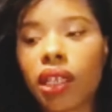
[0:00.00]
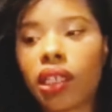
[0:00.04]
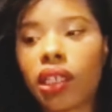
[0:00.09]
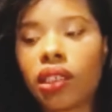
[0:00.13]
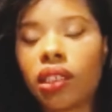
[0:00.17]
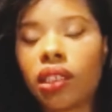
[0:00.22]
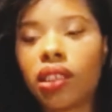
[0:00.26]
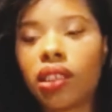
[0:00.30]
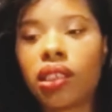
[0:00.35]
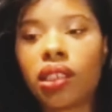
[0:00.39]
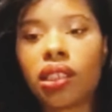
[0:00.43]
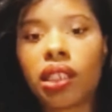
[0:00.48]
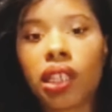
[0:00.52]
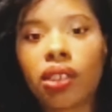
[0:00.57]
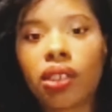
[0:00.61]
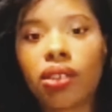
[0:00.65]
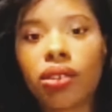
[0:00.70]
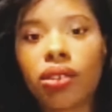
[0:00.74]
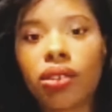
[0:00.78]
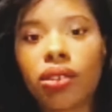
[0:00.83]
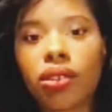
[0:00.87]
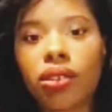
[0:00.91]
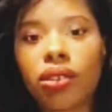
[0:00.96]

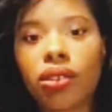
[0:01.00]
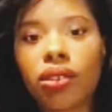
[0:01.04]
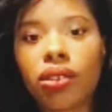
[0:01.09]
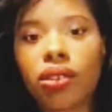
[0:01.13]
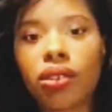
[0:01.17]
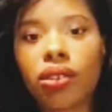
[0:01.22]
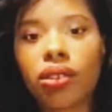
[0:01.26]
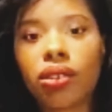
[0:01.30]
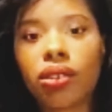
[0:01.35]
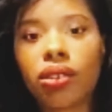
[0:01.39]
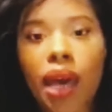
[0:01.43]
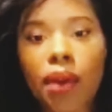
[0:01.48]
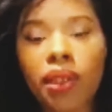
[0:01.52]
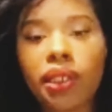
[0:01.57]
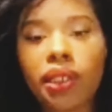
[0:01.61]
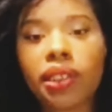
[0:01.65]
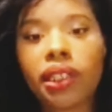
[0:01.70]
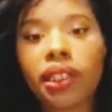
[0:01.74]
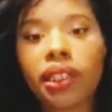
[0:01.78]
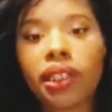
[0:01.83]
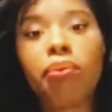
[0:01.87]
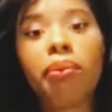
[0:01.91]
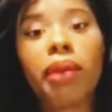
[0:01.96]
schedules and
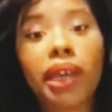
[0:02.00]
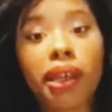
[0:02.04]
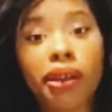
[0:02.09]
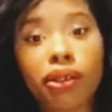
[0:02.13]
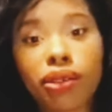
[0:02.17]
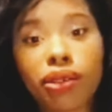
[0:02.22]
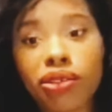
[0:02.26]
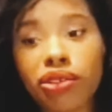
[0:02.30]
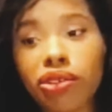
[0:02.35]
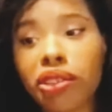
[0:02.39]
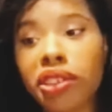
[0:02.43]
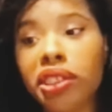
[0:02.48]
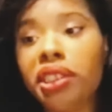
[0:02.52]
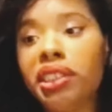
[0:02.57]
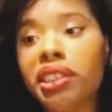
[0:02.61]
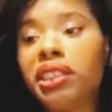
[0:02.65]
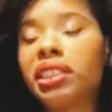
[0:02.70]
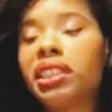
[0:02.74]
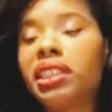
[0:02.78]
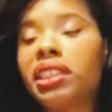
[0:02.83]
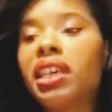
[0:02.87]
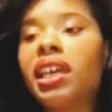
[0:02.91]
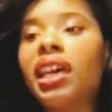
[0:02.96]
habits and
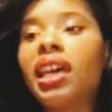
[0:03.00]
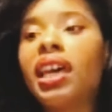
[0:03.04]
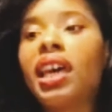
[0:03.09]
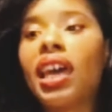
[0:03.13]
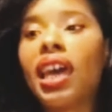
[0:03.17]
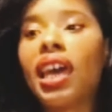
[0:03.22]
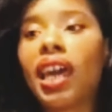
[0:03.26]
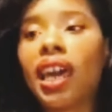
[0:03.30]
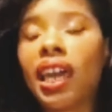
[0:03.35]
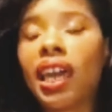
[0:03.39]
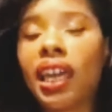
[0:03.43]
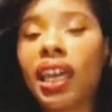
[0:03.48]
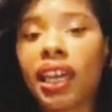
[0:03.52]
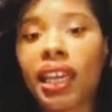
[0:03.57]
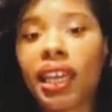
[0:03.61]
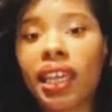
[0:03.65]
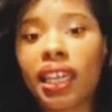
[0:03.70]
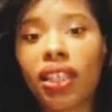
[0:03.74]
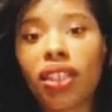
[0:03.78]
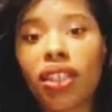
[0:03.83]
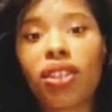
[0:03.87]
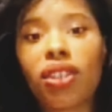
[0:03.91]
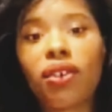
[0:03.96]
boundaries
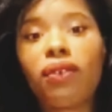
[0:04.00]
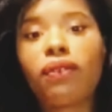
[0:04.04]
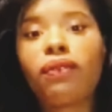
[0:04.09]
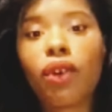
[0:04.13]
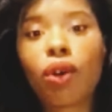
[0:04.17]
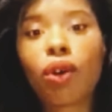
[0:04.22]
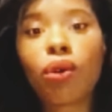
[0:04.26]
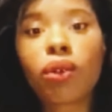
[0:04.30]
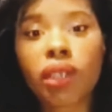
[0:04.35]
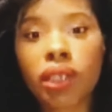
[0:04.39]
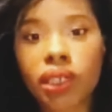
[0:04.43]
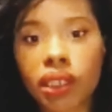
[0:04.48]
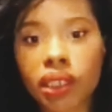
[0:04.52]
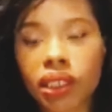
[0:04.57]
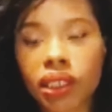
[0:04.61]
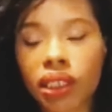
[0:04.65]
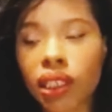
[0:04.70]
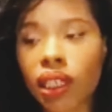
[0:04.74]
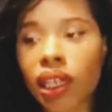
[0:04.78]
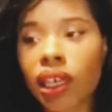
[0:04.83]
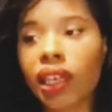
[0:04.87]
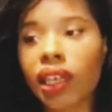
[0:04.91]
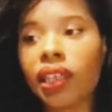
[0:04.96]
and the focus
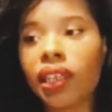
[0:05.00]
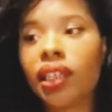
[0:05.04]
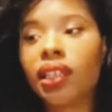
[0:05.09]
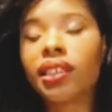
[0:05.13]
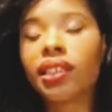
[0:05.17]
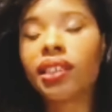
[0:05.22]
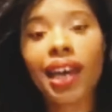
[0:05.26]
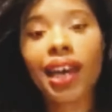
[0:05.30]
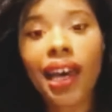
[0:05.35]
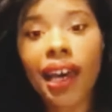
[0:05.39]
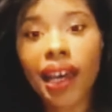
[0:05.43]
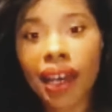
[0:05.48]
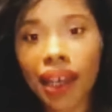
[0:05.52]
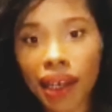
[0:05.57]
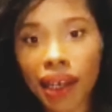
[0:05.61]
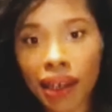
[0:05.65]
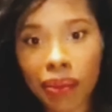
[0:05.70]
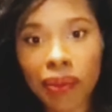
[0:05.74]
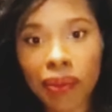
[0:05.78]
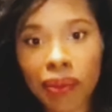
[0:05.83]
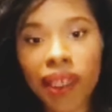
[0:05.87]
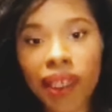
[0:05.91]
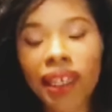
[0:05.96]
and the
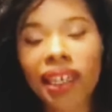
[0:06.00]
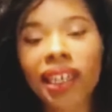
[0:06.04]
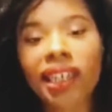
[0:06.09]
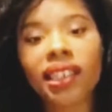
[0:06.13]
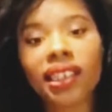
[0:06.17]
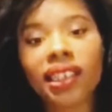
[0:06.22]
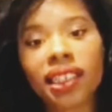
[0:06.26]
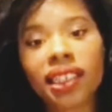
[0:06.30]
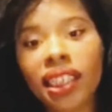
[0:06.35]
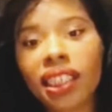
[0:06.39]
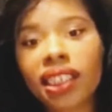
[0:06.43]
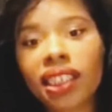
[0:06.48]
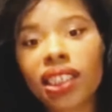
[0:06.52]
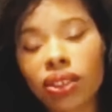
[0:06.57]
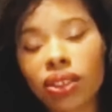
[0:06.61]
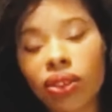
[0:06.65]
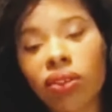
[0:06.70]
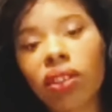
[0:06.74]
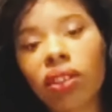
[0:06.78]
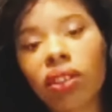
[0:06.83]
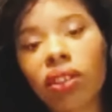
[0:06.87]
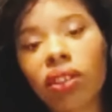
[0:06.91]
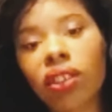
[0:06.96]
time and attention
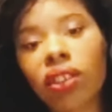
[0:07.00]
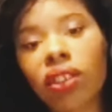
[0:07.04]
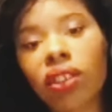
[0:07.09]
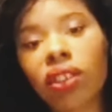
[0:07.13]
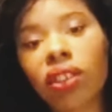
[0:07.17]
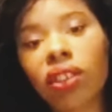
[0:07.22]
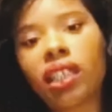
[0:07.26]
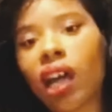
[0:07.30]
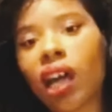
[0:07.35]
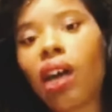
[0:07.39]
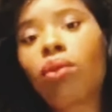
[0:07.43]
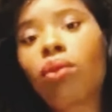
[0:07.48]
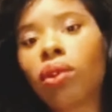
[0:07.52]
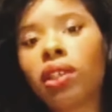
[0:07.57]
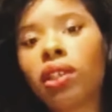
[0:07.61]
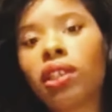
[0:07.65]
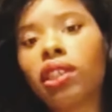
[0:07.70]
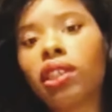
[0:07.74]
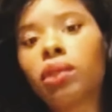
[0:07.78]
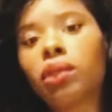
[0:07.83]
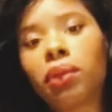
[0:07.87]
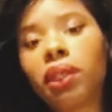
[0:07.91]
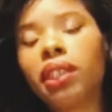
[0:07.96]
on the things that I want to
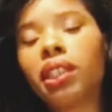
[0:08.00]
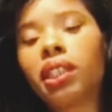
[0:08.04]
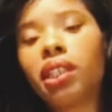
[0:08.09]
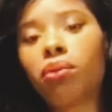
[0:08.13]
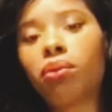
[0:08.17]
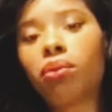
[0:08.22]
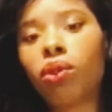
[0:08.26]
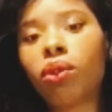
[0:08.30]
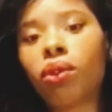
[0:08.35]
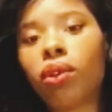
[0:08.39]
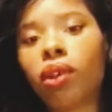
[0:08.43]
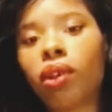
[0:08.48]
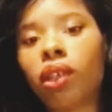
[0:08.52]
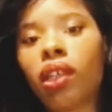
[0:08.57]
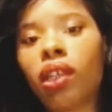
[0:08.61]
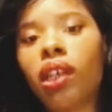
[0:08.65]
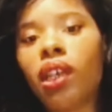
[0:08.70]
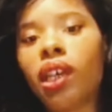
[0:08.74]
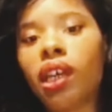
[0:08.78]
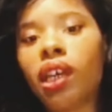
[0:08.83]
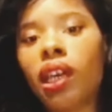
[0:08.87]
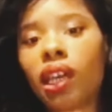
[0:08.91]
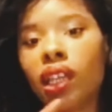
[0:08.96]
spend them on.
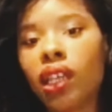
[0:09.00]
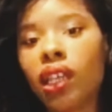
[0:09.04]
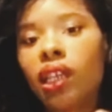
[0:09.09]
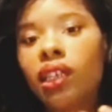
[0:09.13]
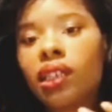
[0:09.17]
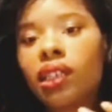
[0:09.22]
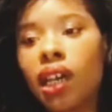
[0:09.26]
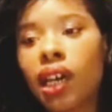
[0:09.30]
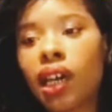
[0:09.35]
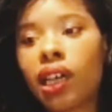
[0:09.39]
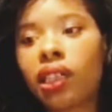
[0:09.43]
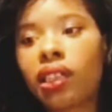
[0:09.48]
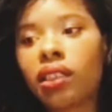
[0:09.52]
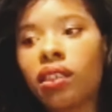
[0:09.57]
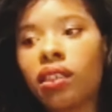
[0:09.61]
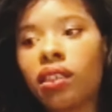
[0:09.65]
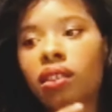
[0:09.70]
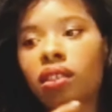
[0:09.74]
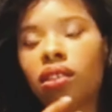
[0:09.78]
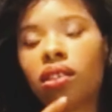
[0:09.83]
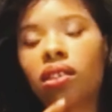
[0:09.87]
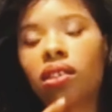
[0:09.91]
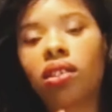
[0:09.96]
And as I
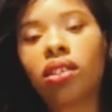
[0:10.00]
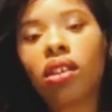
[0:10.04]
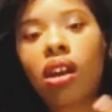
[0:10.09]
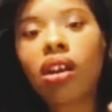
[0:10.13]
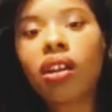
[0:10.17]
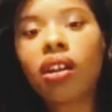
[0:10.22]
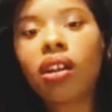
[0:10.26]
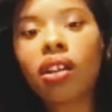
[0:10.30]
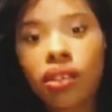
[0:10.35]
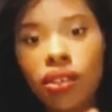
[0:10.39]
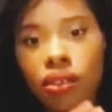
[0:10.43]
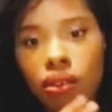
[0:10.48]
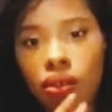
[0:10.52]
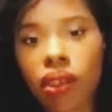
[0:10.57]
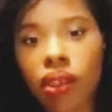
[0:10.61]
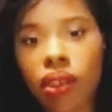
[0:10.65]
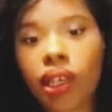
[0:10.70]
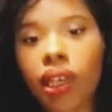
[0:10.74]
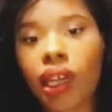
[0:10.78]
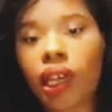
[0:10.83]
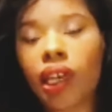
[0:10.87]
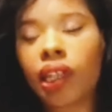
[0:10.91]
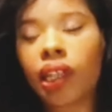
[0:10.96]
started doing
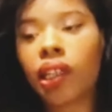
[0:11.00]
that,